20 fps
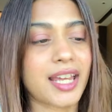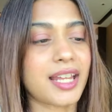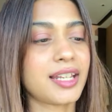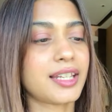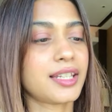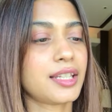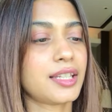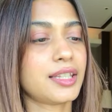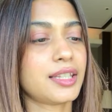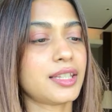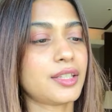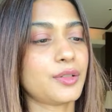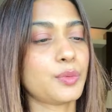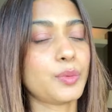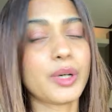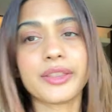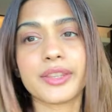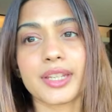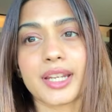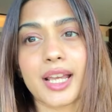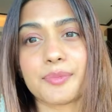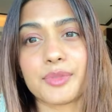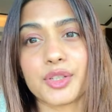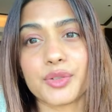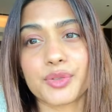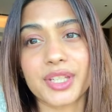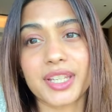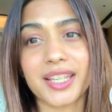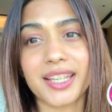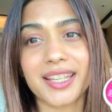and the one that I'm
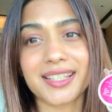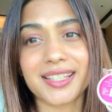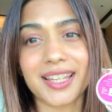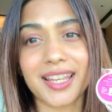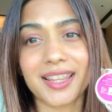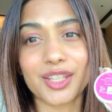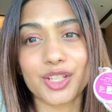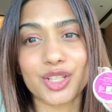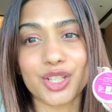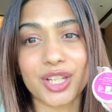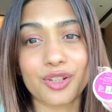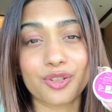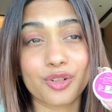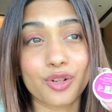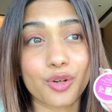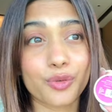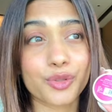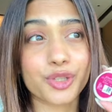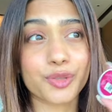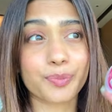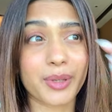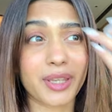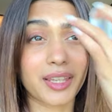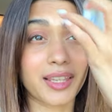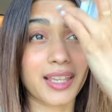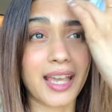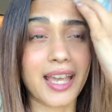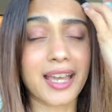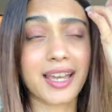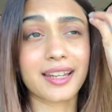using is in the shade rose
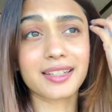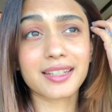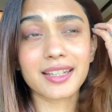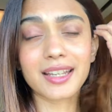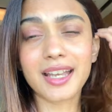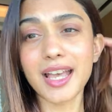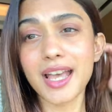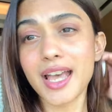pink, and